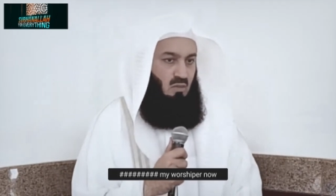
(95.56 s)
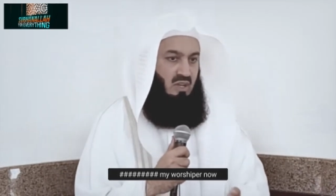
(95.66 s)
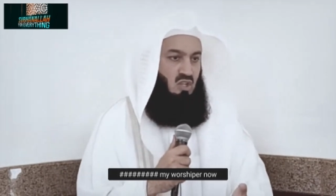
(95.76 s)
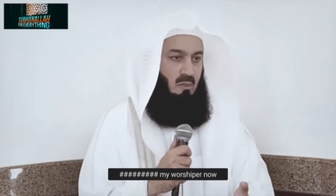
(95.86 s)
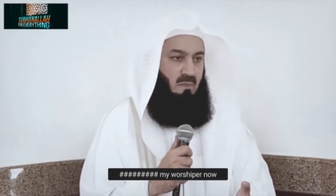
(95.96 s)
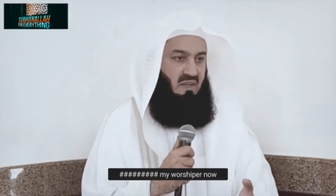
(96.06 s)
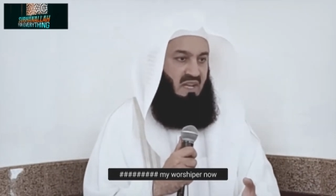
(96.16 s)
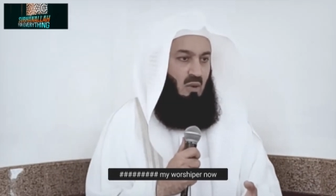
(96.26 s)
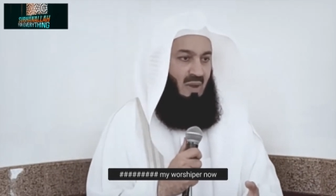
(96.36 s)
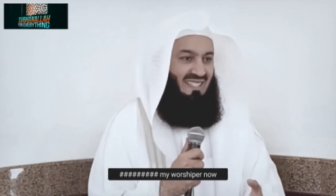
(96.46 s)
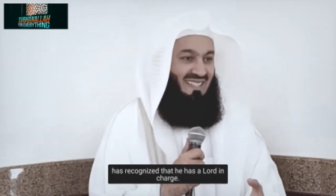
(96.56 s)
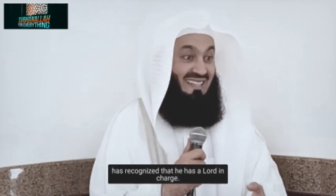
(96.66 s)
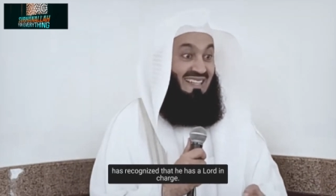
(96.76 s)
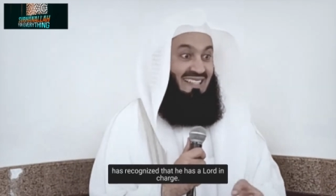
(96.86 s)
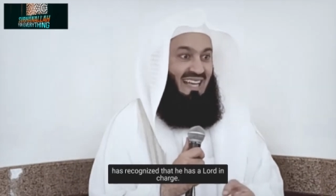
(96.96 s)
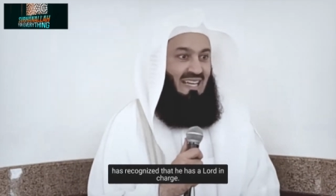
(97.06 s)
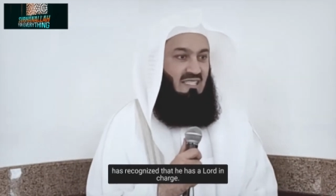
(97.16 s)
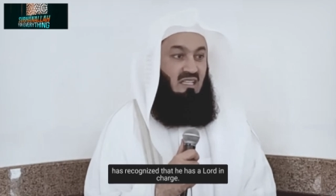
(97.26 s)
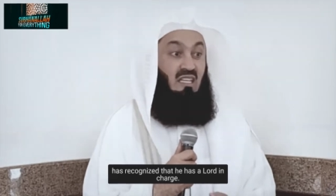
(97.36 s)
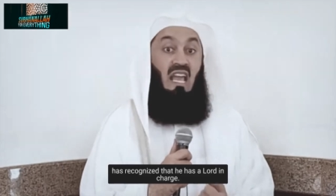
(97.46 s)
My worshipper now has
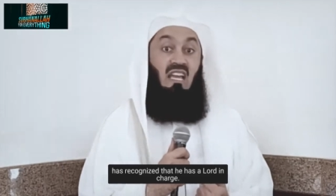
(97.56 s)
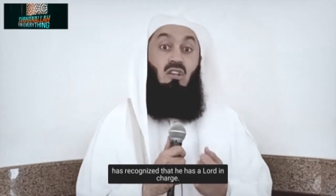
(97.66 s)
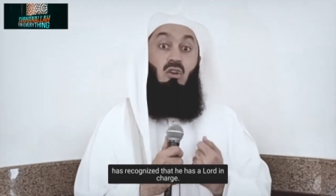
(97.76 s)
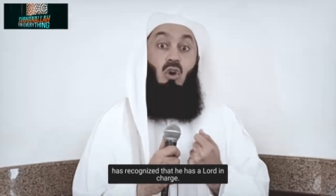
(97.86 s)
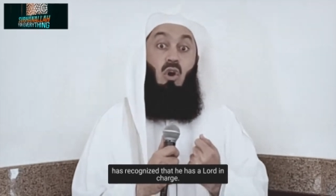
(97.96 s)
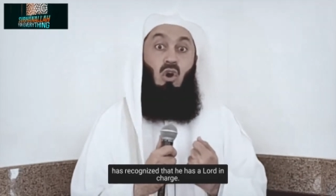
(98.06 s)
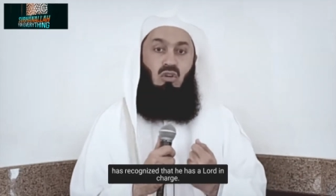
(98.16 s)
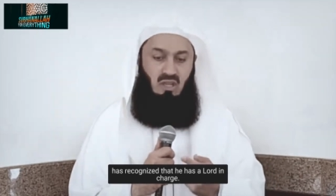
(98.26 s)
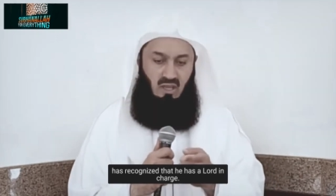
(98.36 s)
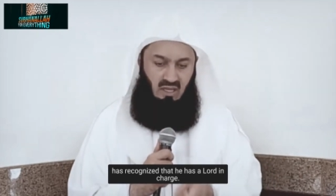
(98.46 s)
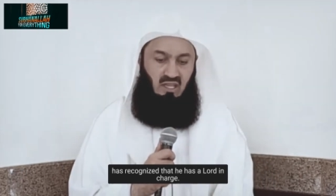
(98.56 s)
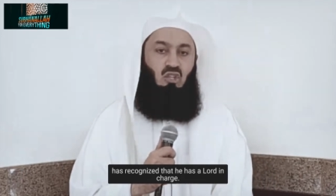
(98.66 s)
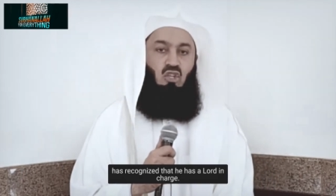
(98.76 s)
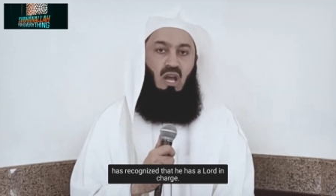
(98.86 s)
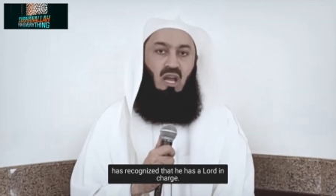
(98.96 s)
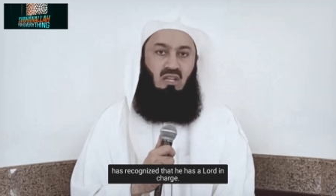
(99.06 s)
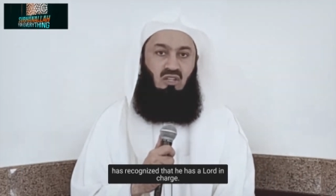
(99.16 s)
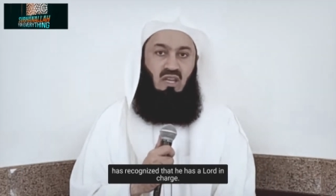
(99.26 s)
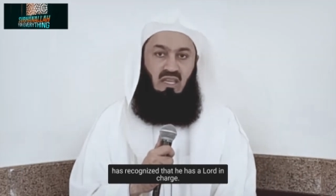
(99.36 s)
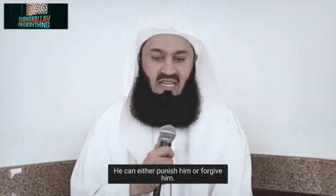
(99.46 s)
recognized that he has a Lord in
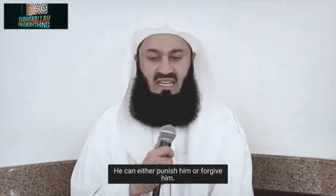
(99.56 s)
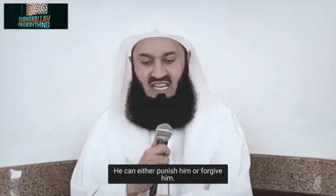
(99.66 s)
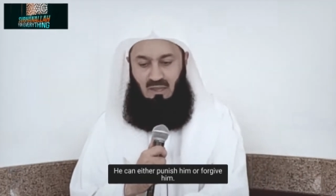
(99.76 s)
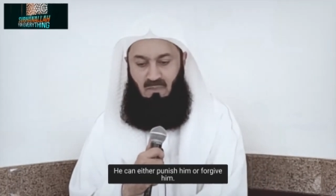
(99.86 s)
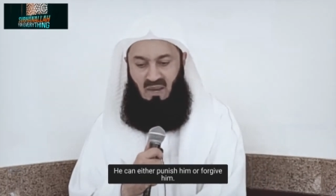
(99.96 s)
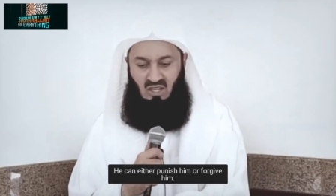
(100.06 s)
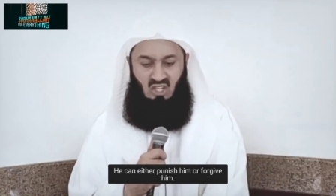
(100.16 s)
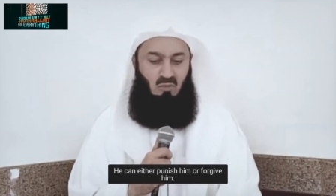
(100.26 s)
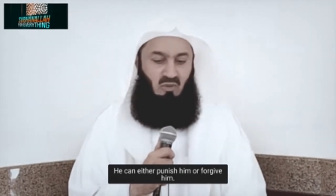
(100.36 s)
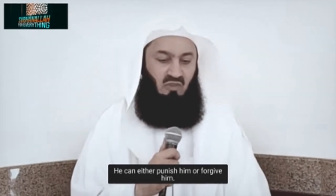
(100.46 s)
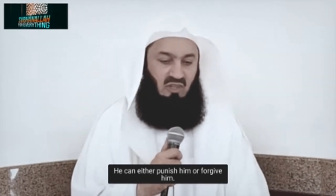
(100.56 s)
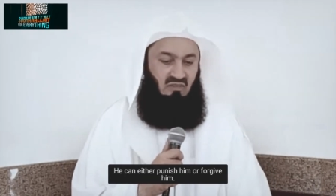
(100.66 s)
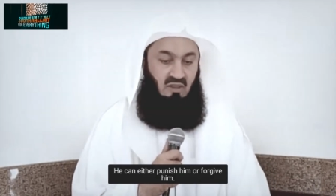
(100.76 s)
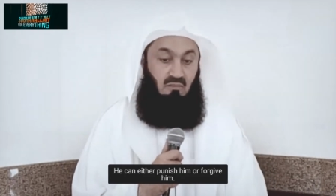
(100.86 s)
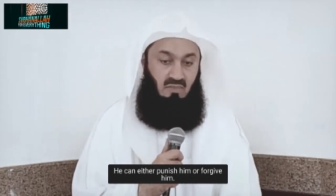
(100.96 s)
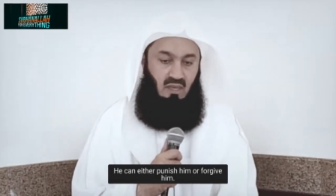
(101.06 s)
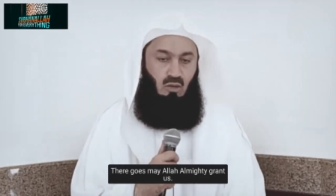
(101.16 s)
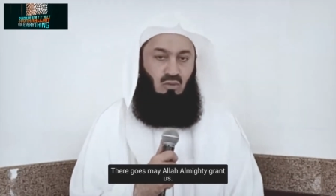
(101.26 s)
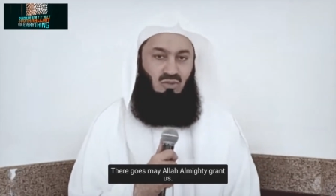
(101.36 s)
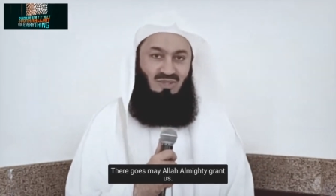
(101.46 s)
charge. He can either punish him or forgive him. There
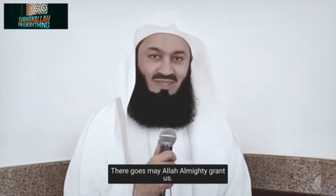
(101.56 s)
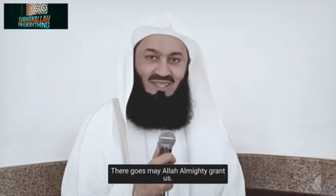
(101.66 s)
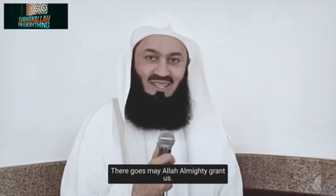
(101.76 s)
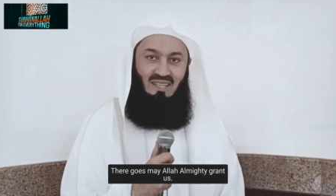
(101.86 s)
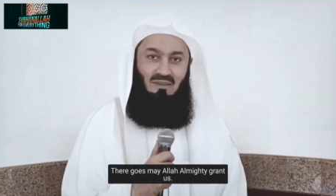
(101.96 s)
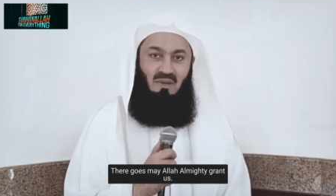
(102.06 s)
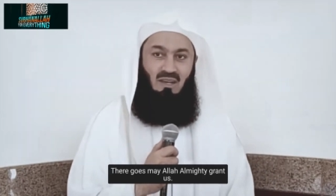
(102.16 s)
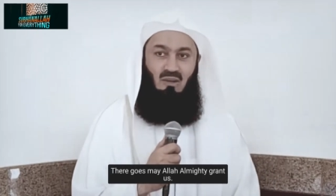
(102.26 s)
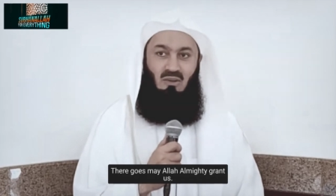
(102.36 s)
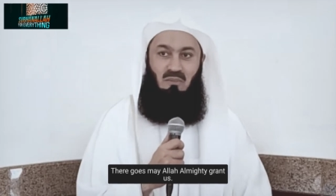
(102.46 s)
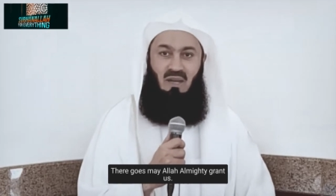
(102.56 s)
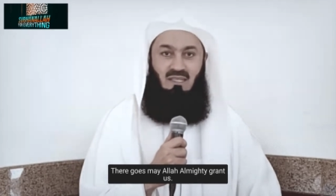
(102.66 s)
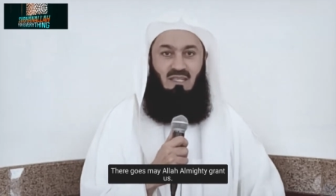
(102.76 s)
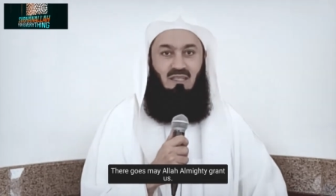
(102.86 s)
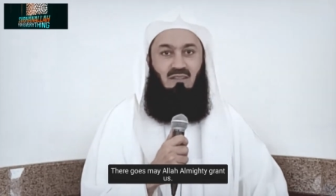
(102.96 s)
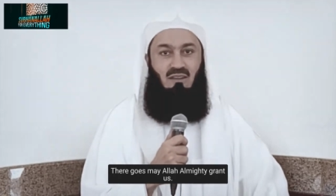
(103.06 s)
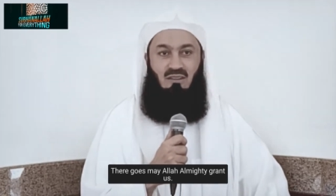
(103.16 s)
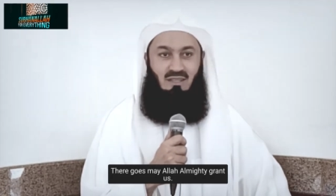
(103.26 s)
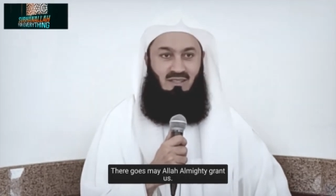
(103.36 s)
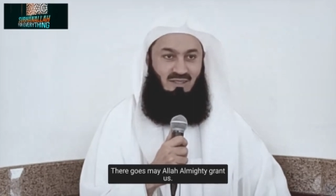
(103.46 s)
goes. May Allah Almighty
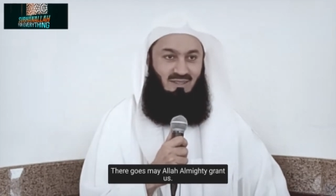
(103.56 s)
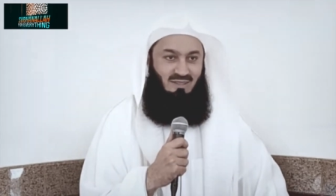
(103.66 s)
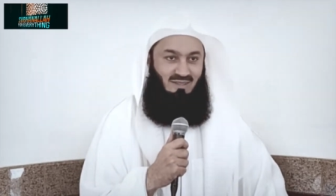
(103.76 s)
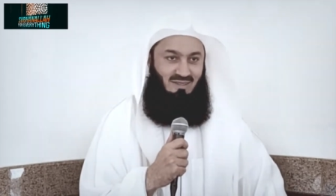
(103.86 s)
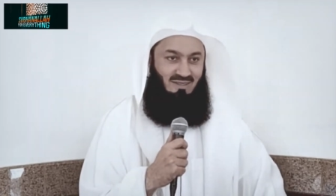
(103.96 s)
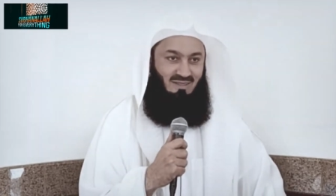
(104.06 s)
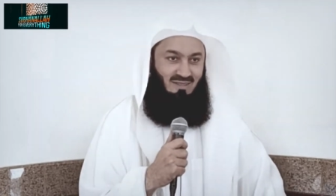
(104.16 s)
grant us.